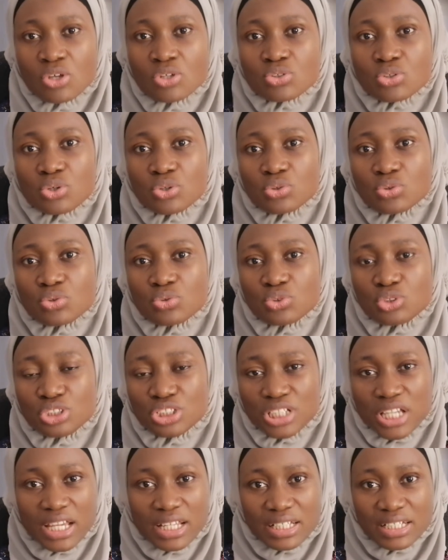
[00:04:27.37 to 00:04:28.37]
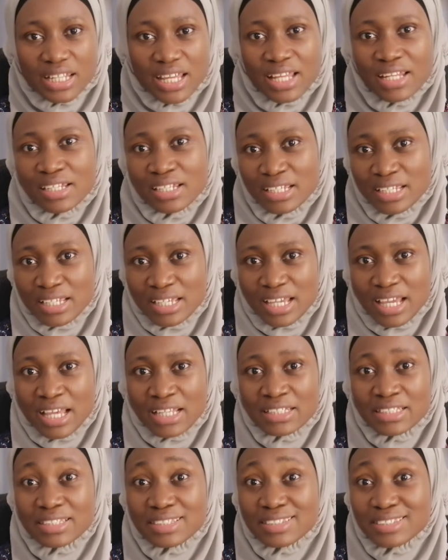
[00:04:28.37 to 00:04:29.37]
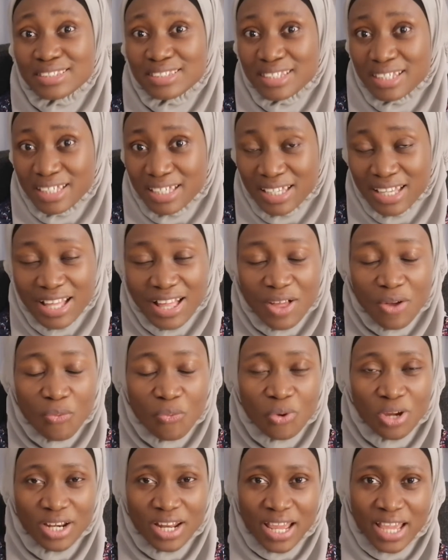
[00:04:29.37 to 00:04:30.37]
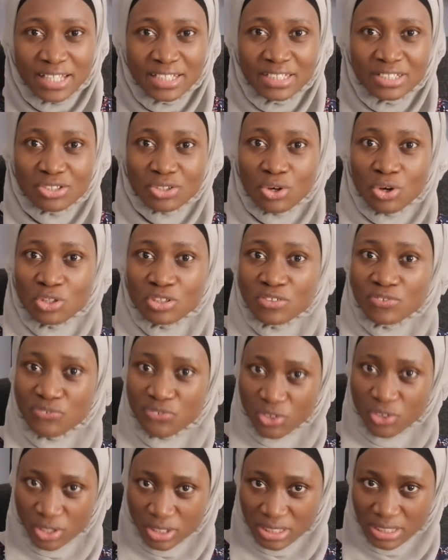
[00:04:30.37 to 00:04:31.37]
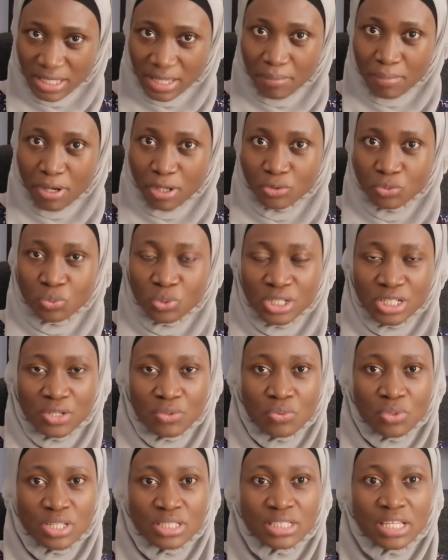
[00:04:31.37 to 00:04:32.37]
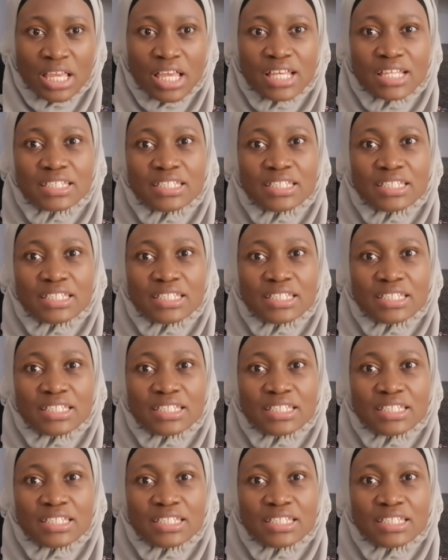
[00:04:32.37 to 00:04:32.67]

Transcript: so you check that link and see what I discussed first about winning ways.